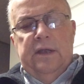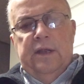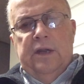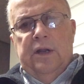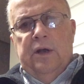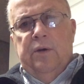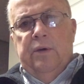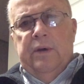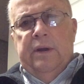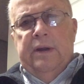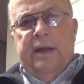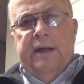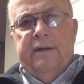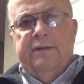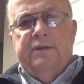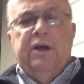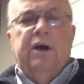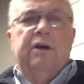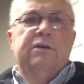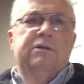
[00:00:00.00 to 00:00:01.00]
You know, and I
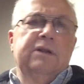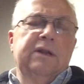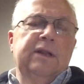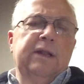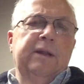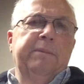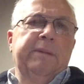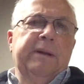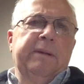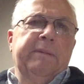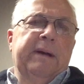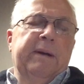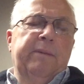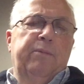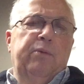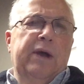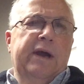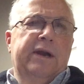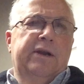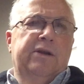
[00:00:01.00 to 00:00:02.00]
talked a little bit
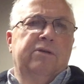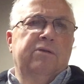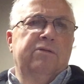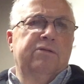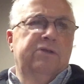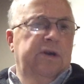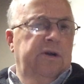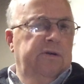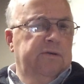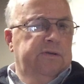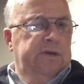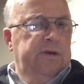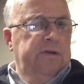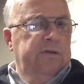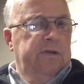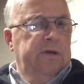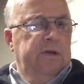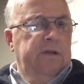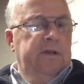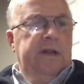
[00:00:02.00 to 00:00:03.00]
about practical jokes
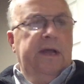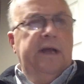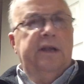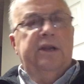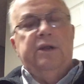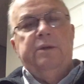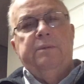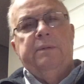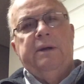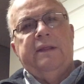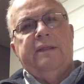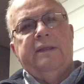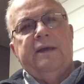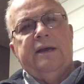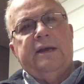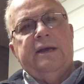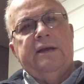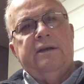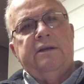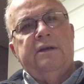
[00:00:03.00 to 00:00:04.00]
here the other day, and you may
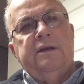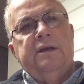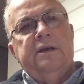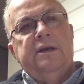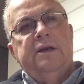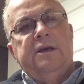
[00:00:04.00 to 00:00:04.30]
think they're